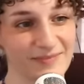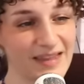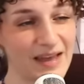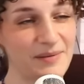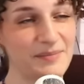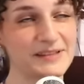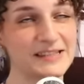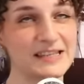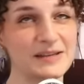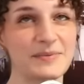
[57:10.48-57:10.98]

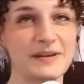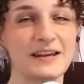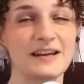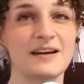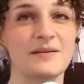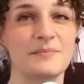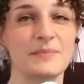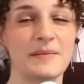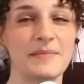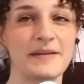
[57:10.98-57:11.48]
That must have been
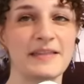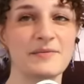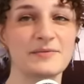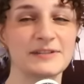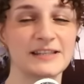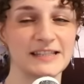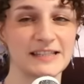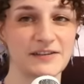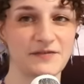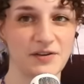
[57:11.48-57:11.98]
a maybe that
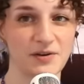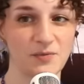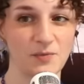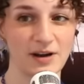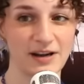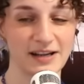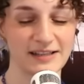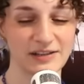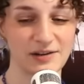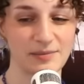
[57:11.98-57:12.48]
was a different
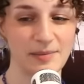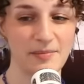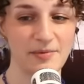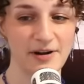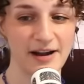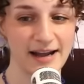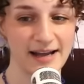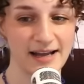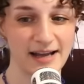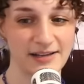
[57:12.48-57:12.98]
one because I remember
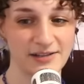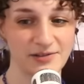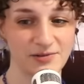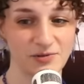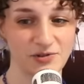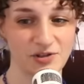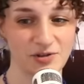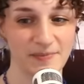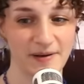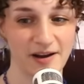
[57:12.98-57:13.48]
I, I,
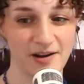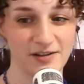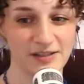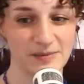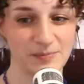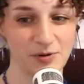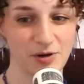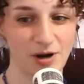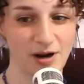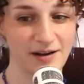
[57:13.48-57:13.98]
told your
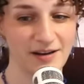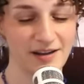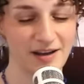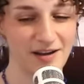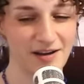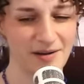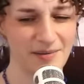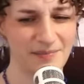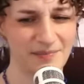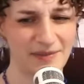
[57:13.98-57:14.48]
parents put on
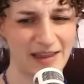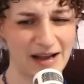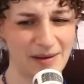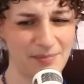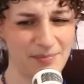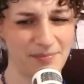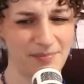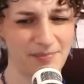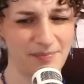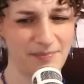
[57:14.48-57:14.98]
um like
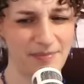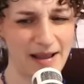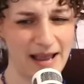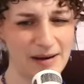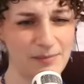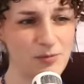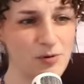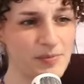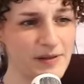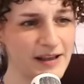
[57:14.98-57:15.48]
a
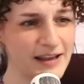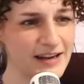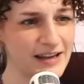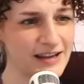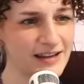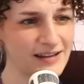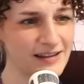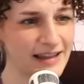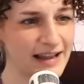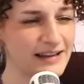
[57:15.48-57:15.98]
Animal
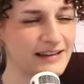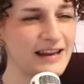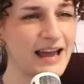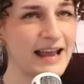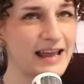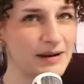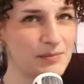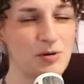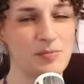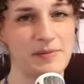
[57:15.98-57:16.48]
Planet like
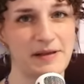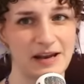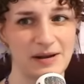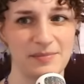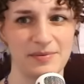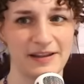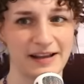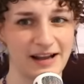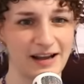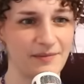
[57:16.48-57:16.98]
not Animal Planet
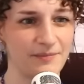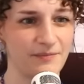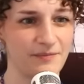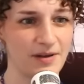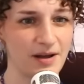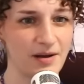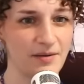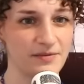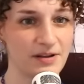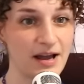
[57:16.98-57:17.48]
but like a,
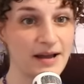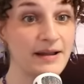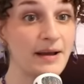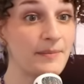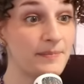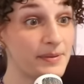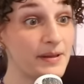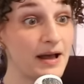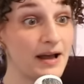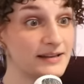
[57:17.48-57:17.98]
a, a,
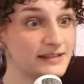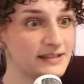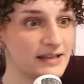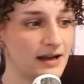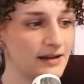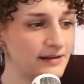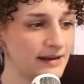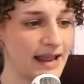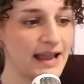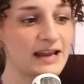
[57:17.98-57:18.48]

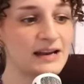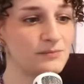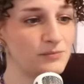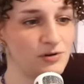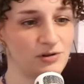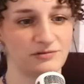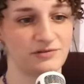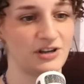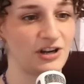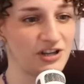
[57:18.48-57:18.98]
a an
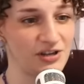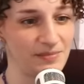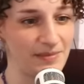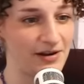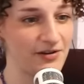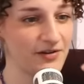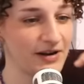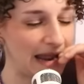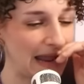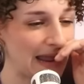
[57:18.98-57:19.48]
animal
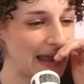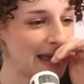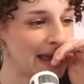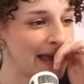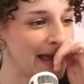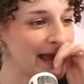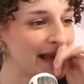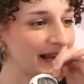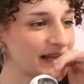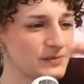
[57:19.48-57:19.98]
documentary
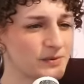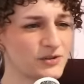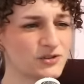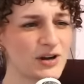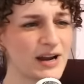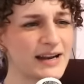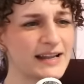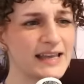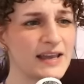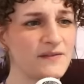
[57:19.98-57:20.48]
because we were oh.
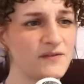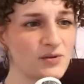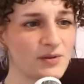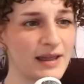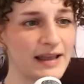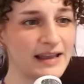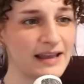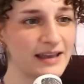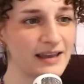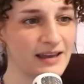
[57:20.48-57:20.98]
trying to oh. give you
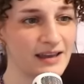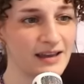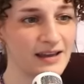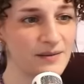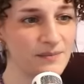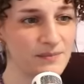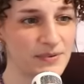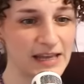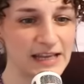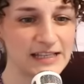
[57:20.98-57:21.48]
like
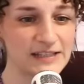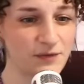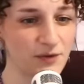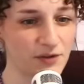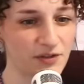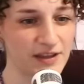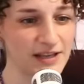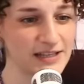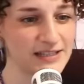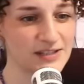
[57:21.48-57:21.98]
peaceful
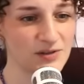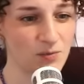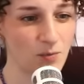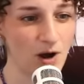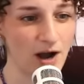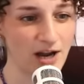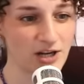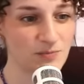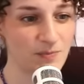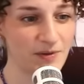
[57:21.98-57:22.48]
things to
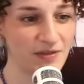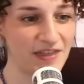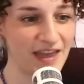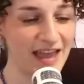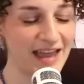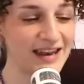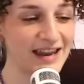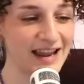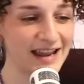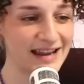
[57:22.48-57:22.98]
watch. But
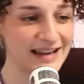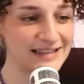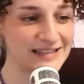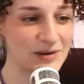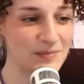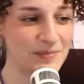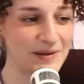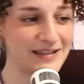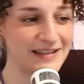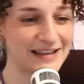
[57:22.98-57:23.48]
then it
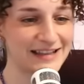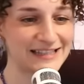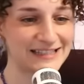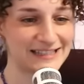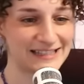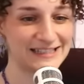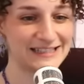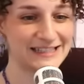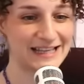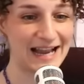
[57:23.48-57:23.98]
ended up being like
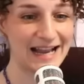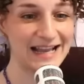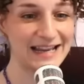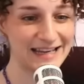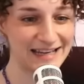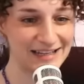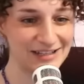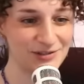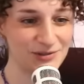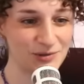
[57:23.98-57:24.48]
this
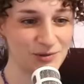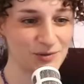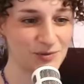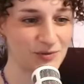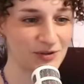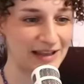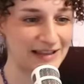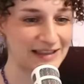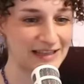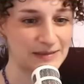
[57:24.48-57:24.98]
anxiety induced
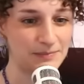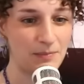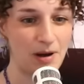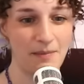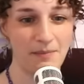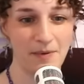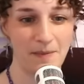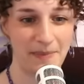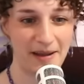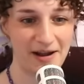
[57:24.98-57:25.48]
with like this
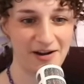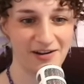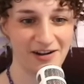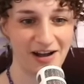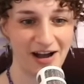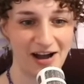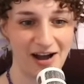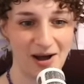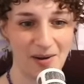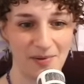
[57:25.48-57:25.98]
mama bear
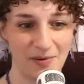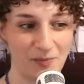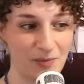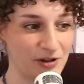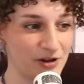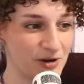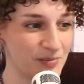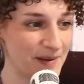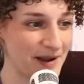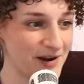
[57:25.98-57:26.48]
cub and
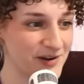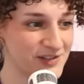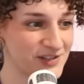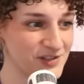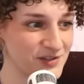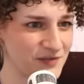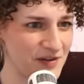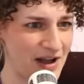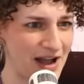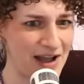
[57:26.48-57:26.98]
will her bear
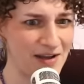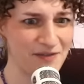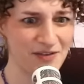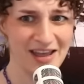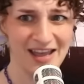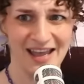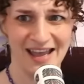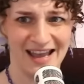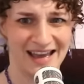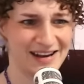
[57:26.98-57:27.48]
survive?
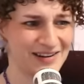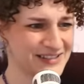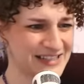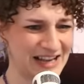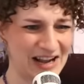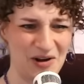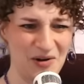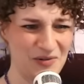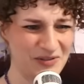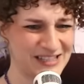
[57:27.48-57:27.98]
And I was
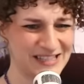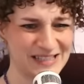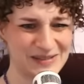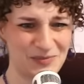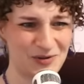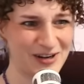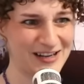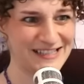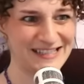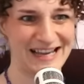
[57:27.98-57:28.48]
like, oh, this is
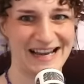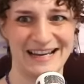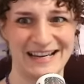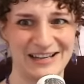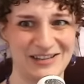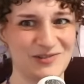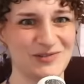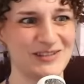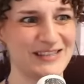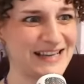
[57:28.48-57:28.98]
more anxiety
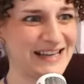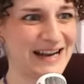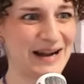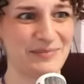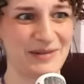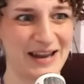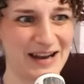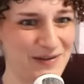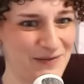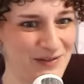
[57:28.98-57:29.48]
inducing and
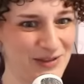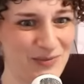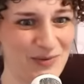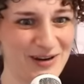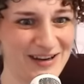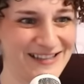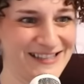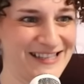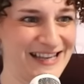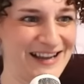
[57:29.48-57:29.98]
I'm not even the
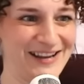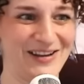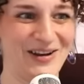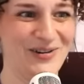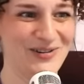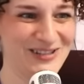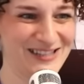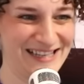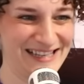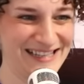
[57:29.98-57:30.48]
one in
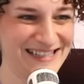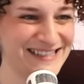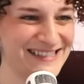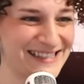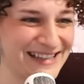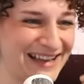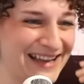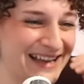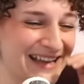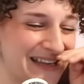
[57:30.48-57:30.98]
psychosis.
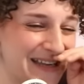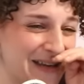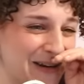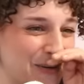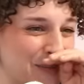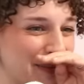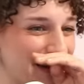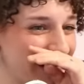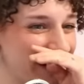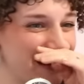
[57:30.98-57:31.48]
Like,
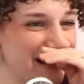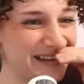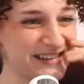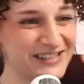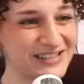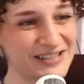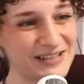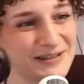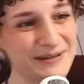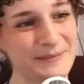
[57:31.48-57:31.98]
oh my gosh.
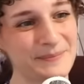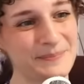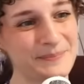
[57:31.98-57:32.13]
Yeah.